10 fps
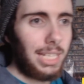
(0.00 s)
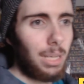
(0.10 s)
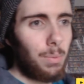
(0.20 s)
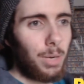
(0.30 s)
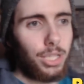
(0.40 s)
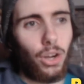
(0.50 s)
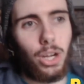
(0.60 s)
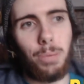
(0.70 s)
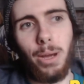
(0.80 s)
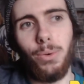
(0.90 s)
Next, I want to
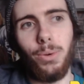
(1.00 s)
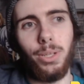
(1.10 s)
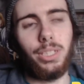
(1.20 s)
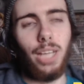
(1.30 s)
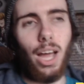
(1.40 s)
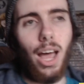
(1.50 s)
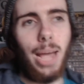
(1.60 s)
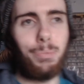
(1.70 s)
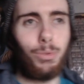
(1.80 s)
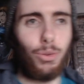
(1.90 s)
talk about the
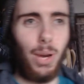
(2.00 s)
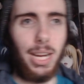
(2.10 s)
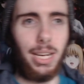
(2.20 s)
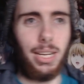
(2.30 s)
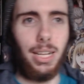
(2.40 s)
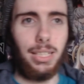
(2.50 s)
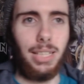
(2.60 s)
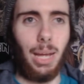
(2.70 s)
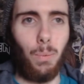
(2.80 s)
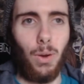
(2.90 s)
hype train
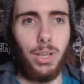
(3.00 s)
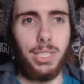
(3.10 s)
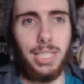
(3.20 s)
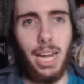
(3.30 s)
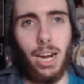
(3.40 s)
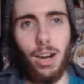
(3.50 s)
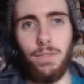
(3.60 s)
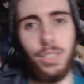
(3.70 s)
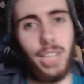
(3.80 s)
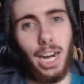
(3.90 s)
that was there
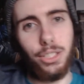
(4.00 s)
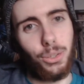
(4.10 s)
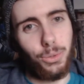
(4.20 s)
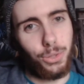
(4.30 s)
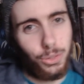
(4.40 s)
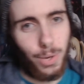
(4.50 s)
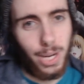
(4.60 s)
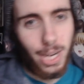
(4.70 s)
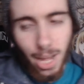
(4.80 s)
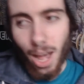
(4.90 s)
for Dark Souls
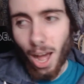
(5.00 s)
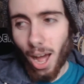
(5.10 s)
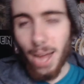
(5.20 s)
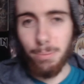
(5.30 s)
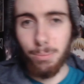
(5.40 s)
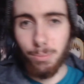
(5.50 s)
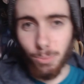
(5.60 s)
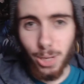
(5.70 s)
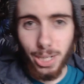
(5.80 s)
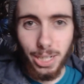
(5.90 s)
3. I'm
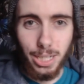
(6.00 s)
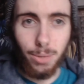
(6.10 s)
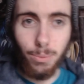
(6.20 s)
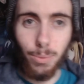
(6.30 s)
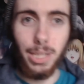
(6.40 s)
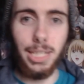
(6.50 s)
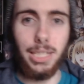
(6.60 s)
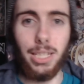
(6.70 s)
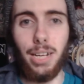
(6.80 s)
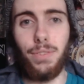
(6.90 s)
really, really
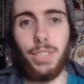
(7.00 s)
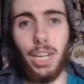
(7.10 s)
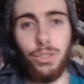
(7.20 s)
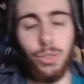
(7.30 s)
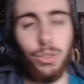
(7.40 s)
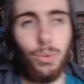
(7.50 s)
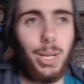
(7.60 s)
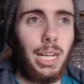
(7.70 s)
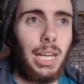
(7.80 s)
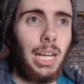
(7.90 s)
excited for Dark Souls
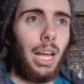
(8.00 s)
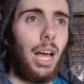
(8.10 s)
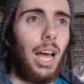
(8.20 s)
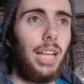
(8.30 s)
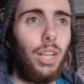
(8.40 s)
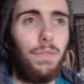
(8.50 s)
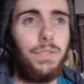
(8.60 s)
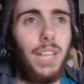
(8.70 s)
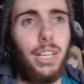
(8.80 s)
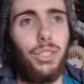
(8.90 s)
3. I
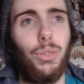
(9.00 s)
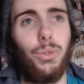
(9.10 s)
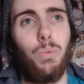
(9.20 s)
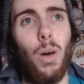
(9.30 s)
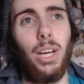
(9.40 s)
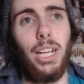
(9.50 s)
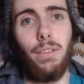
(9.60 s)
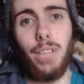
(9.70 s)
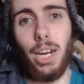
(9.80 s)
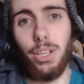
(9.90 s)
love Dark Souls 1, I
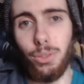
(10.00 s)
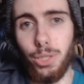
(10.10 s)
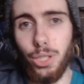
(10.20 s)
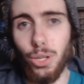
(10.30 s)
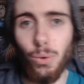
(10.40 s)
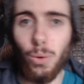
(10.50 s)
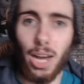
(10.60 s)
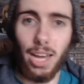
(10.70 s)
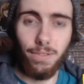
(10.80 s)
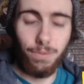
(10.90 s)
love Dark Souls 2.
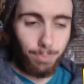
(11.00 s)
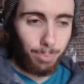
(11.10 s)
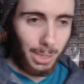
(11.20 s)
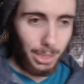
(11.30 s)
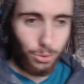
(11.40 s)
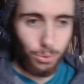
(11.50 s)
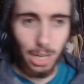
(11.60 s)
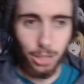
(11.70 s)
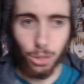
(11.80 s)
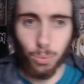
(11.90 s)
I've played through
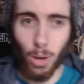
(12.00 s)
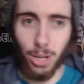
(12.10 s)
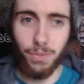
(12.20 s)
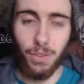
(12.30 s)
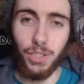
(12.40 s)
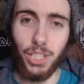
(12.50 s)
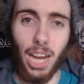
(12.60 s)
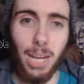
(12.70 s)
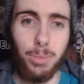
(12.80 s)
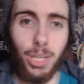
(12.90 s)
Dark Souls 1 50
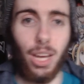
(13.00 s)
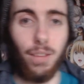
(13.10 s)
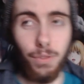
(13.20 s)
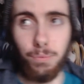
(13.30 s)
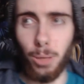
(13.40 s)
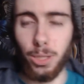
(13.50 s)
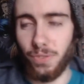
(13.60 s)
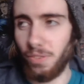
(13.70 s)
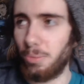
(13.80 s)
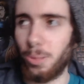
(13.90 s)
times, 50
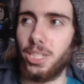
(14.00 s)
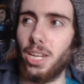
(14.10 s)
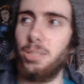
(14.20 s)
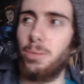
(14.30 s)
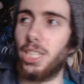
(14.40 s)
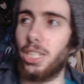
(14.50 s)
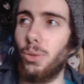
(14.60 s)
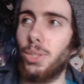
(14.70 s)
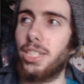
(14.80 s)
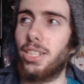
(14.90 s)
plus times, because I
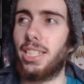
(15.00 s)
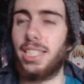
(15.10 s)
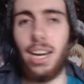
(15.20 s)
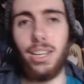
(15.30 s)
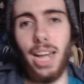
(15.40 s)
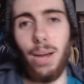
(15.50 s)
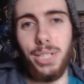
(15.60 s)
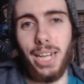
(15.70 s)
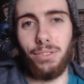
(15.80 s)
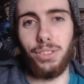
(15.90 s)
know this because I started
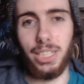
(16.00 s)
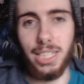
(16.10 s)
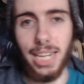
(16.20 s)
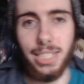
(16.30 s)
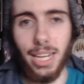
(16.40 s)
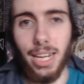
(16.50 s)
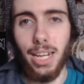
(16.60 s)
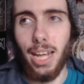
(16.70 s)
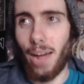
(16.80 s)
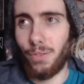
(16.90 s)
counting after the 10th.
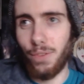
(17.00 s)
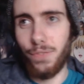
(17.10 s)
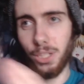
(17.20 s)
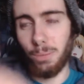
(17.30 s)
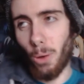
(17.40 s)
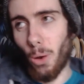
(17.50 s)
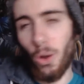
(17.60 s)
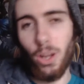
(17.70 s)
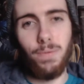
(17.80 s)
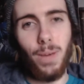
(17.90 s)
After I filled up
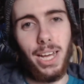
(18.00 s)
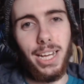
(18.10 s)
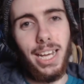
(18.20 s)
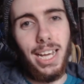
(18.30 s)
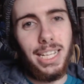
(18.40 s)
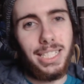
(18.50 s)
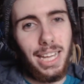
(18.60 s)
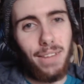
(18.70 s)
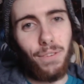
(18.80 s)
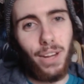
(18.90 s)
all of my
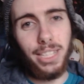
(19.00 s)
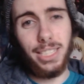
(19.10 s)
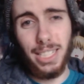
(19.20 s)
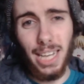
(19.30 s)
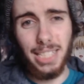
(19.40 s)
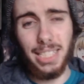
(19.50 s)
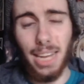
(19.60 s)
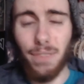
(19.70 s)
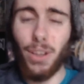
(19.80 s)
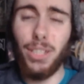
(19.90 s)
save files, the 10
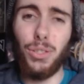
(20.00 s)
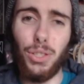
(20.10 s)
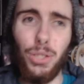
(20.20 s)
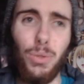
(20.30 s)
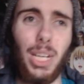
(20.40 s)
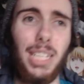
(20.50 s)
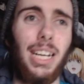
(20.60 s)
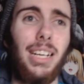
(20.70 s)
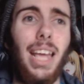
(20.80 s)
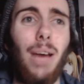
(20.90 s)
save files you can use, I
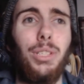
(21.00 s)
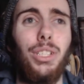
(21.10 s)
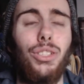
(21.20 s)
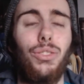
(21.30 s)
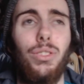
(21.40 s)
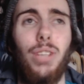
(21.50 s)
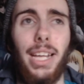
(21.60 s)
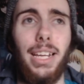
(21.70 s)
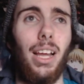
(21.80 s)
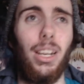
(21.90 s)
started counting
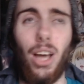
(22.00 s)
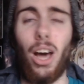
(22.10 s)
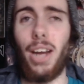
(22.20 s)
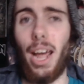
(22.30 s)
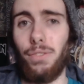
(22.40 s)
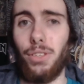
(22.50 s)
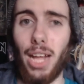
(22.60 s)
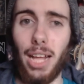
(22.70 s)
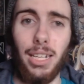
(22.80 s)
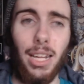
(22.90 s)
like a lot after
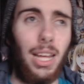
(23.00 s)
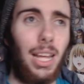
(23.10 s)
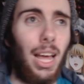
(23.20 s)
that.